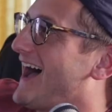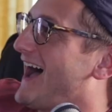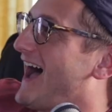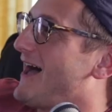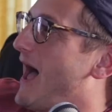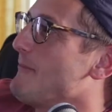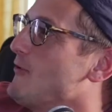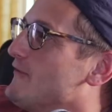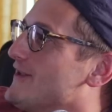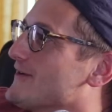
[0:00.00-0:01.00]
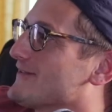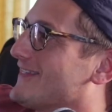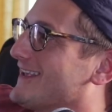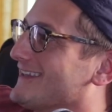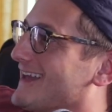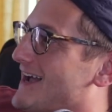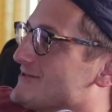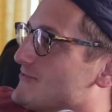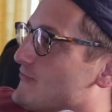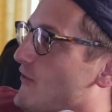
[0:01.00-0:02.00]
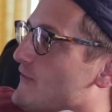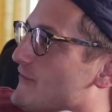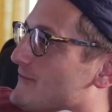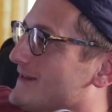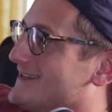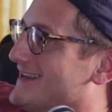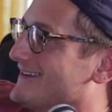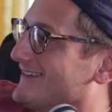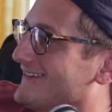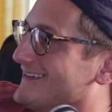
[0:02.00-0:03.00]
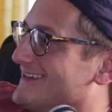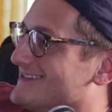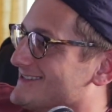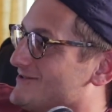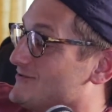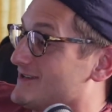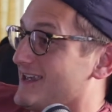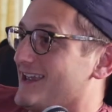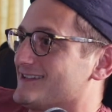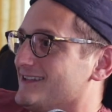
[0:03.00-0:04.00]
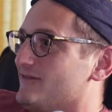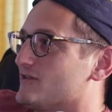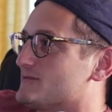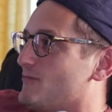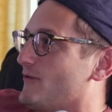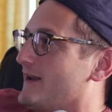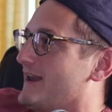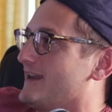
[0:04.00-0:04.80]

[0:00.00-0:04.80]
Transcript: I'm over here thinking like I should run from the deal, and he's using it as a leverage point. And,